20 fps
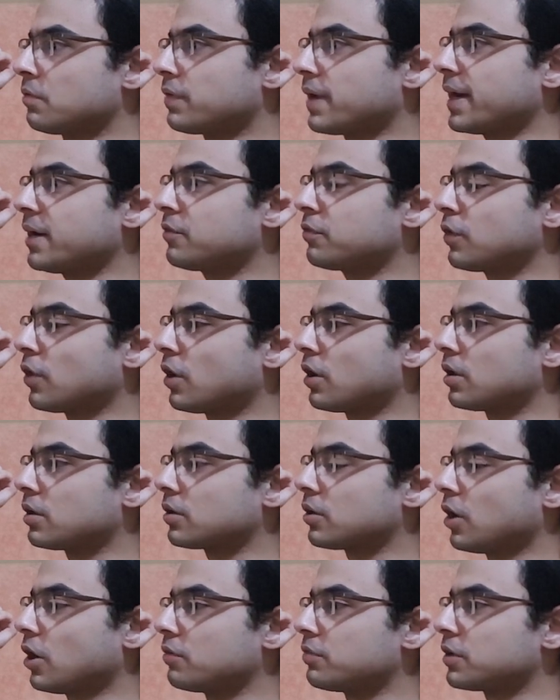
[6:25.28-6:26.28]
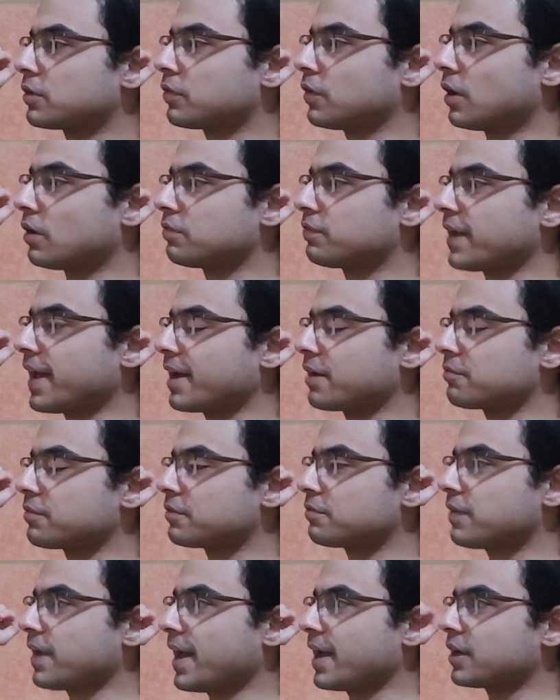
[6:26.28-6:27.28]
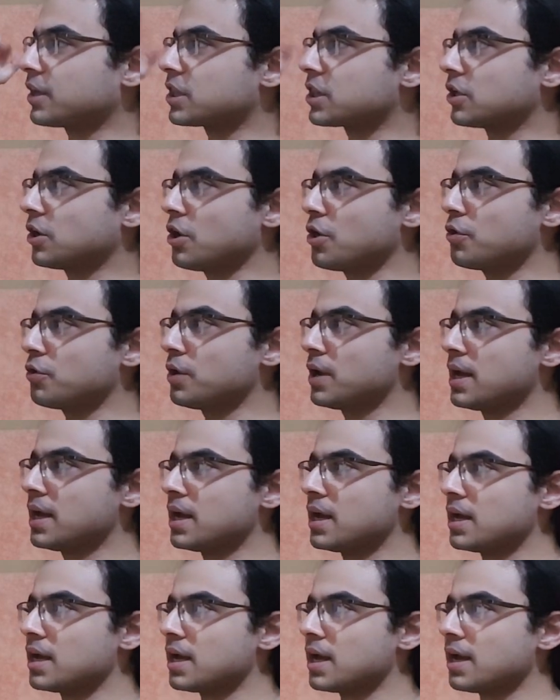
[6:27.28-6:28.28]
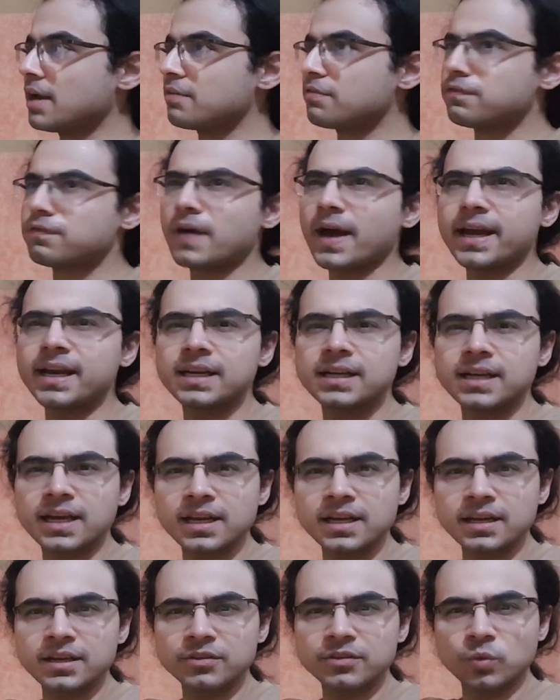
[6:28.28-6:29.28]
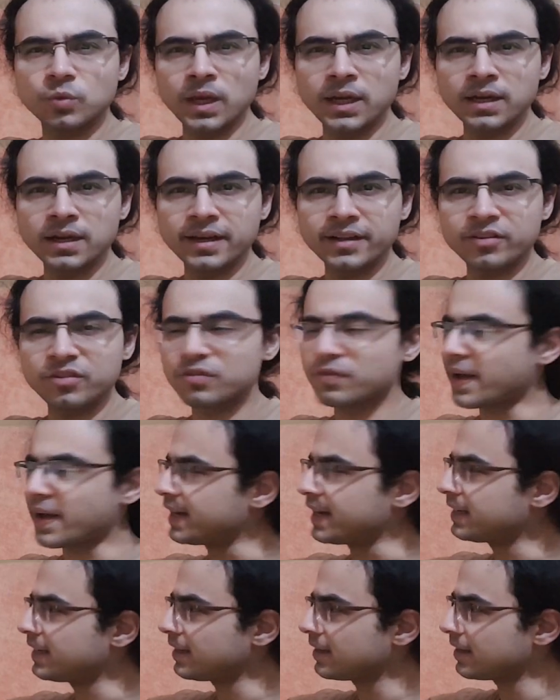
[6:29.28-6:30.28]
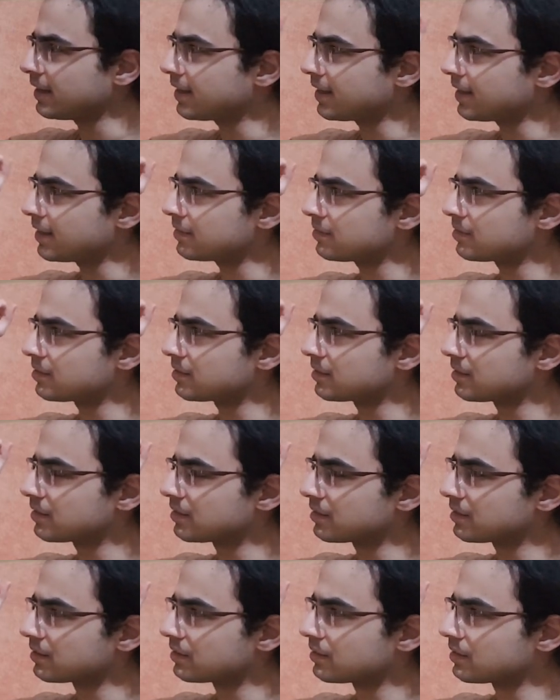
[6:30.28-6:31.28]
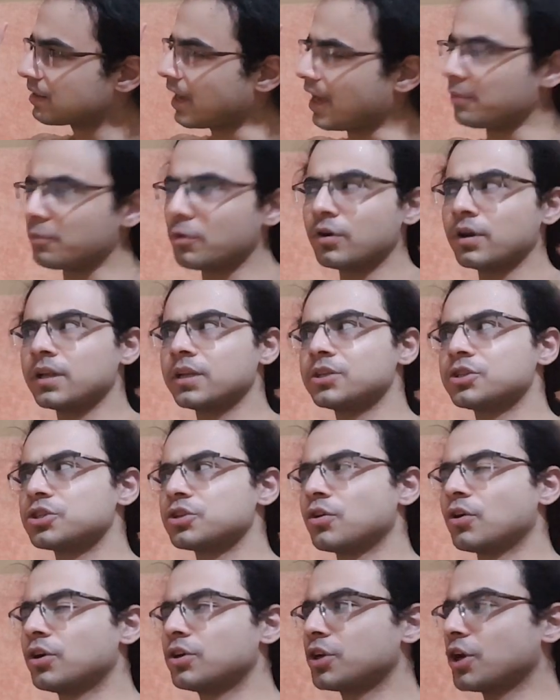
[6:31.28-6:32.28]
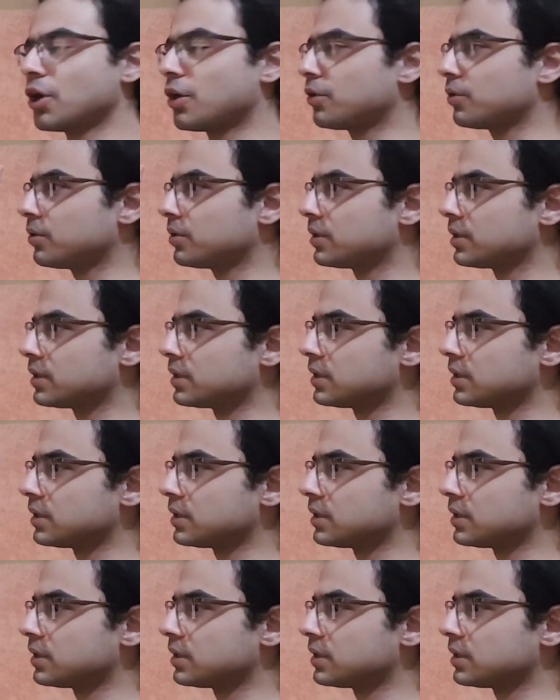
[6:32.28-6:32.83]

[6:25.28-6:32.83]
Fight claw with claw, fang with fang. So, fighting is weak against fighting, I guess? I'm not really sure though.